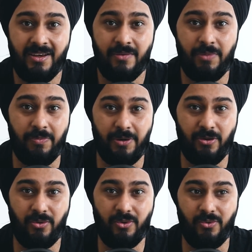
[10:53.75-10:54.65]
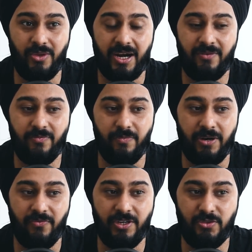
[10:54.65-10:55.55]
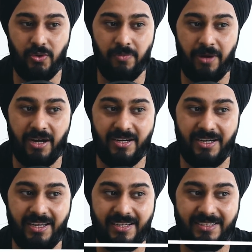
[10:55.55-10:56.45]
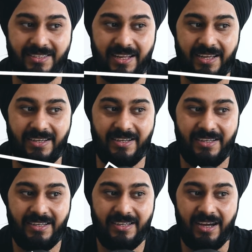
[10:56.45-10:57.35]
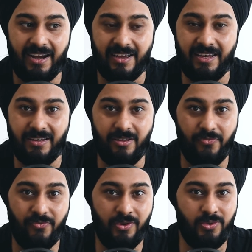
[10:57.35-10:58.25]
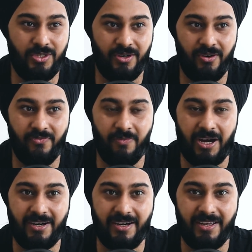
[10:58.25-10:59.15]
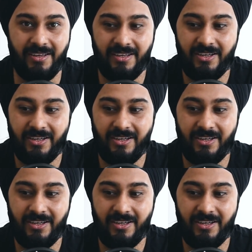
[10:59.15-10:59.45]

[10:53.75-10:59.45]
People don't do that, but visual marketing is like, again, the future of marketing.